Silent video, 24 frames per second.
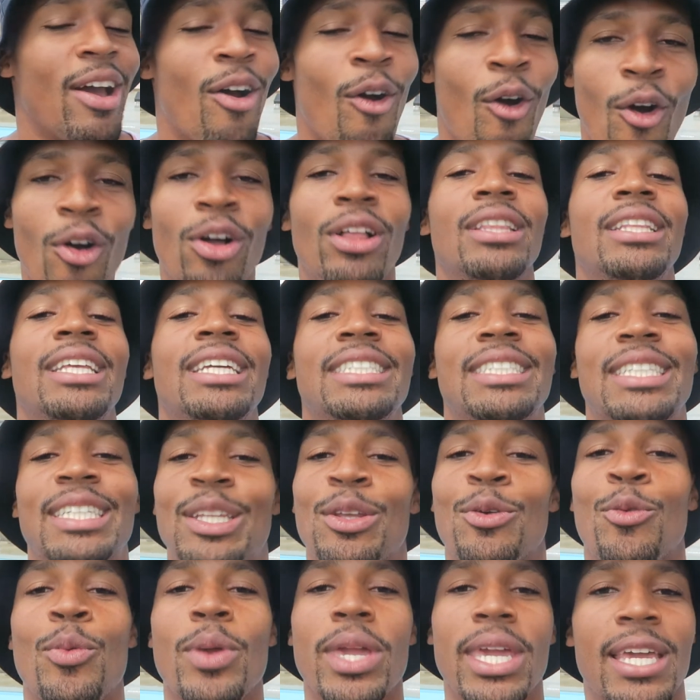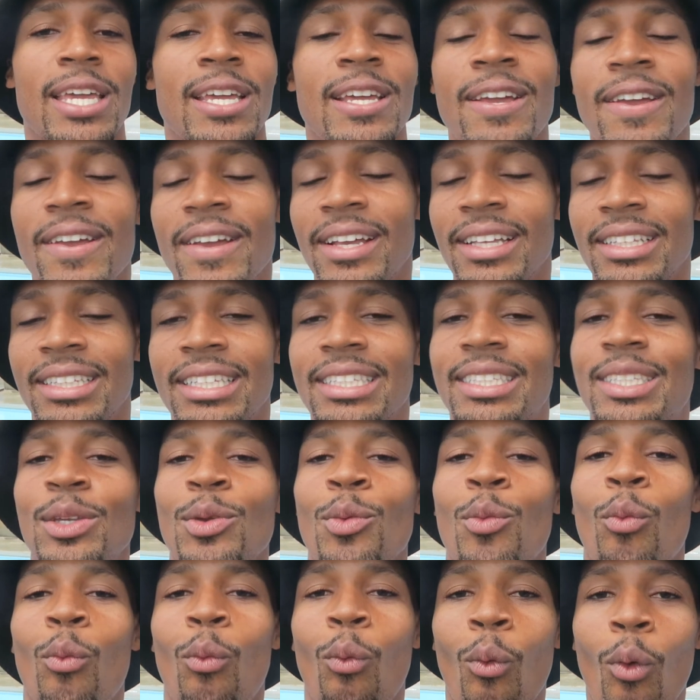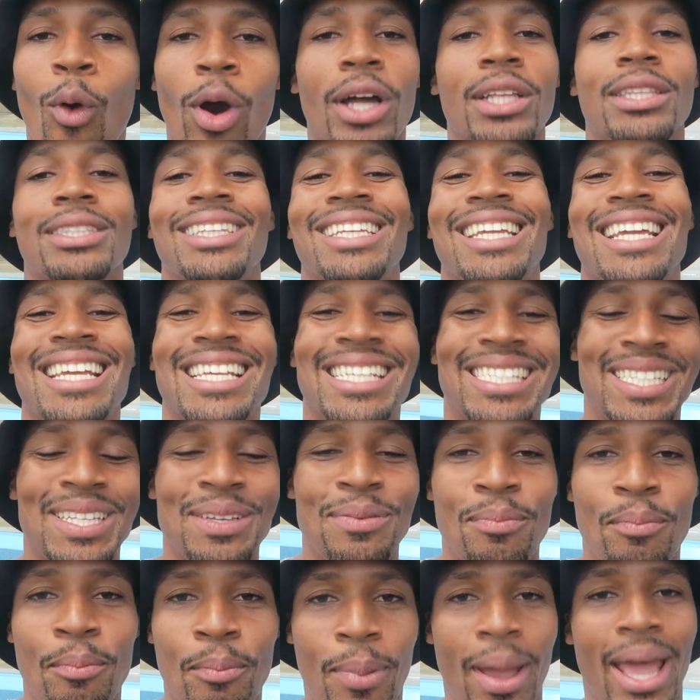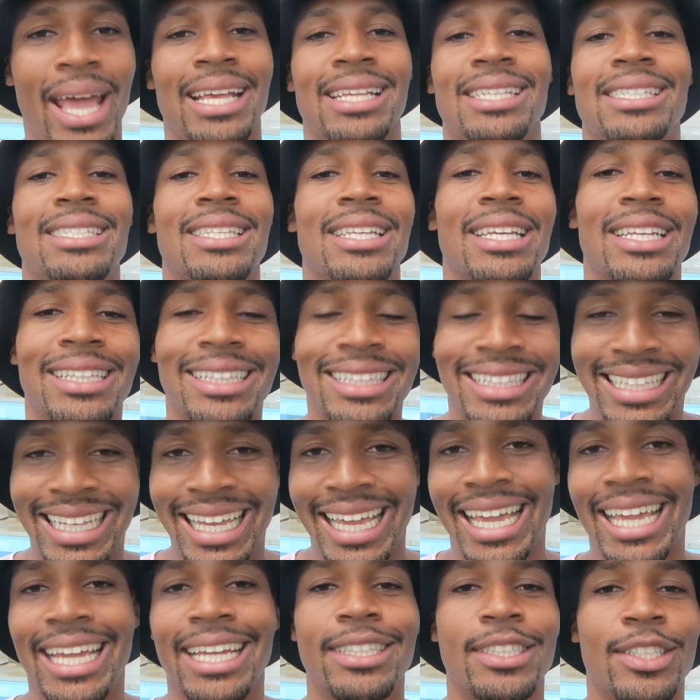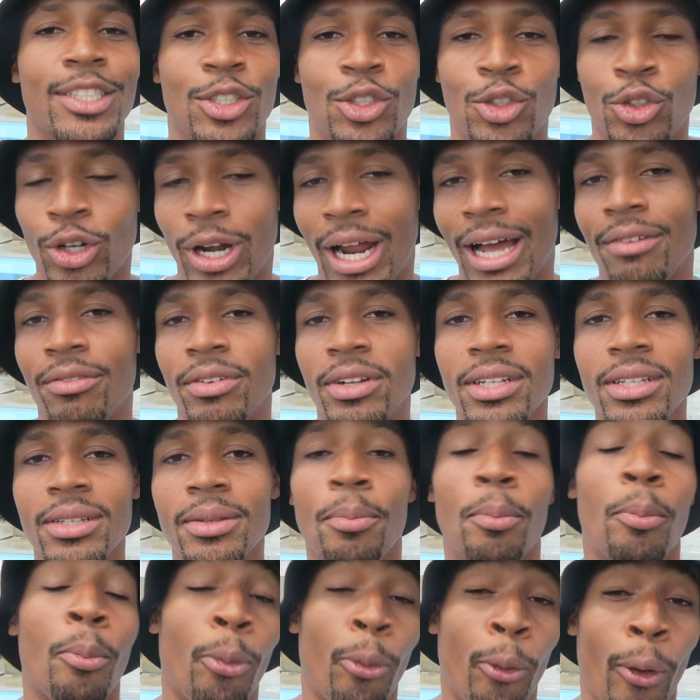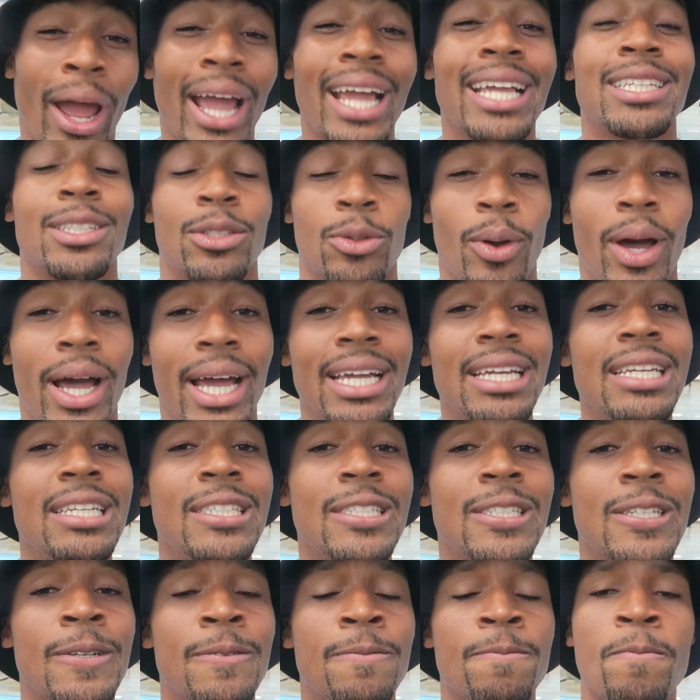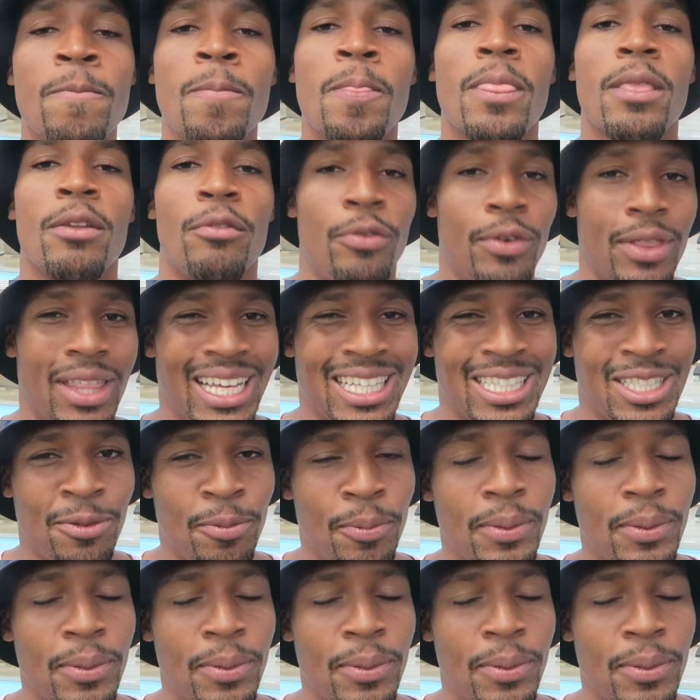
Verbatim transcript: all days in the week to see what is the best day to travel price-wise for that